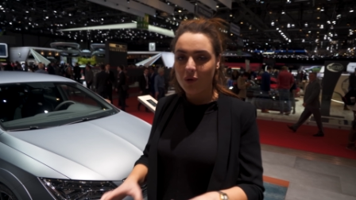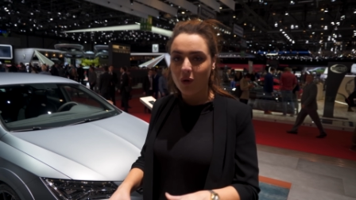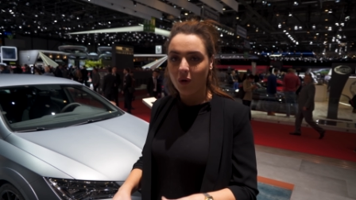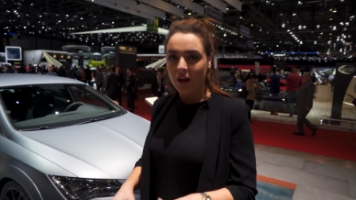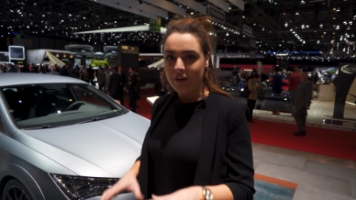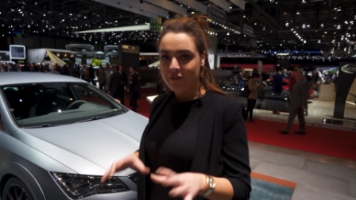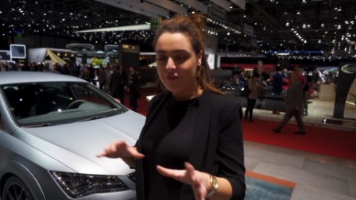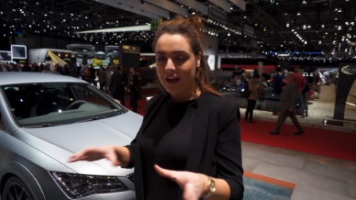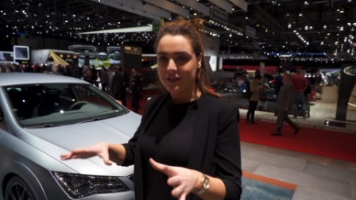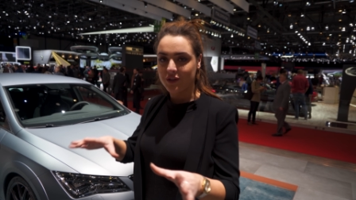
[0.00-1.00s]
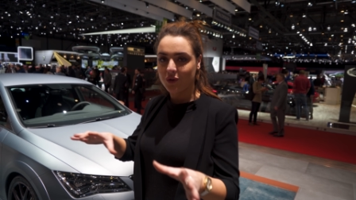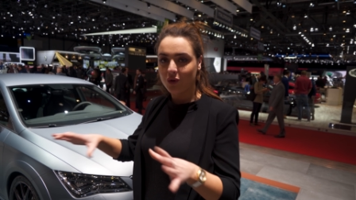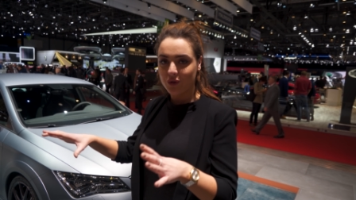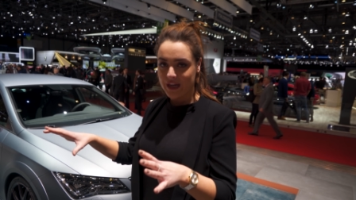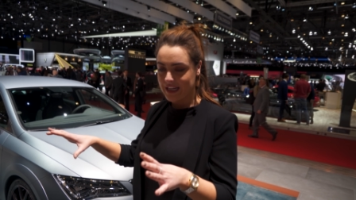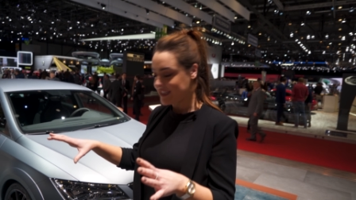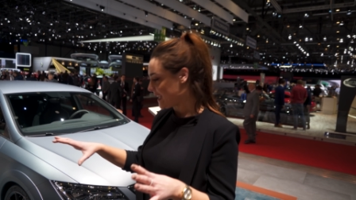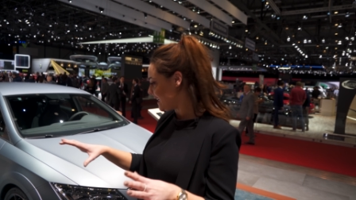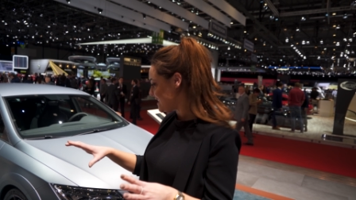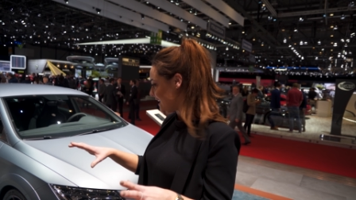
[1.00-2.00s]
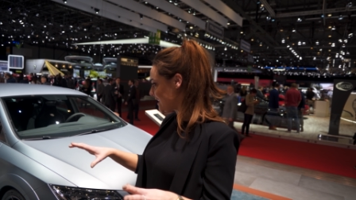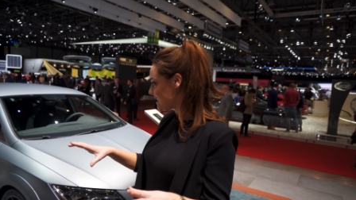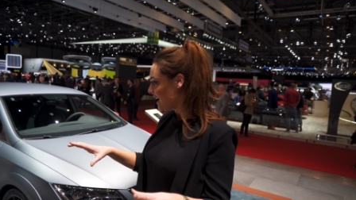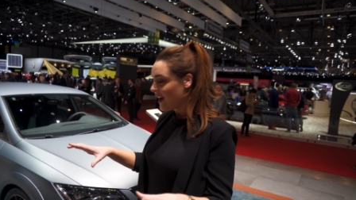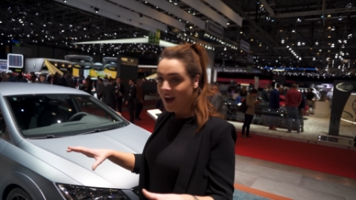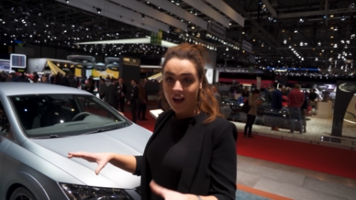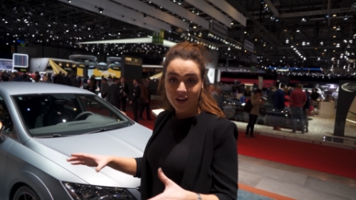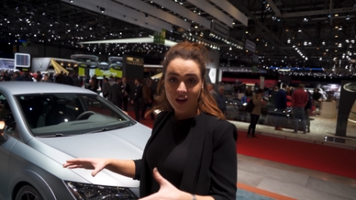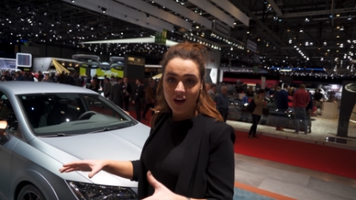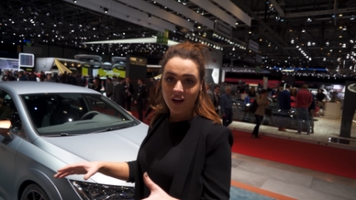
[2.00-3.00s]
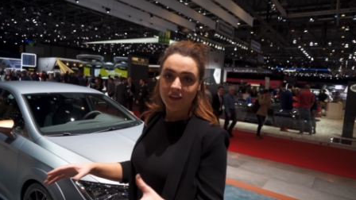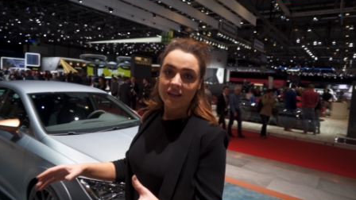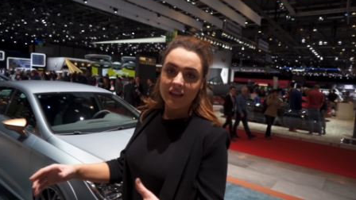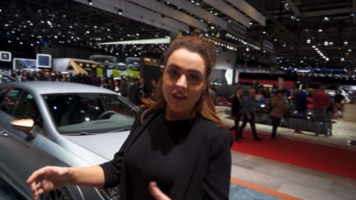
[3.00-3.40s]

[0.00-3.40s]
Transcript: more like fashion orientated uh, car.